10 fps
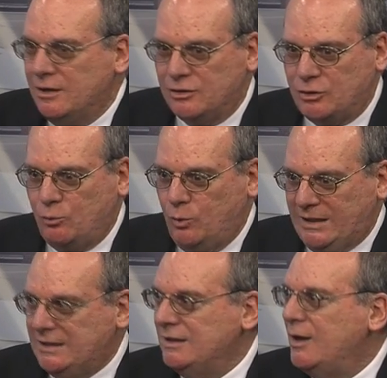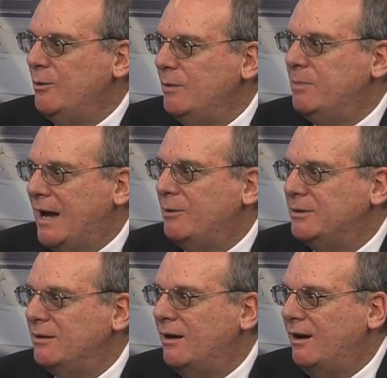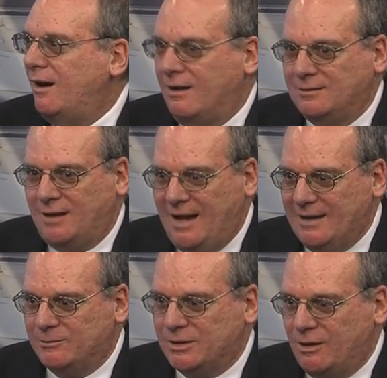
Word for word: so we can go about our lives.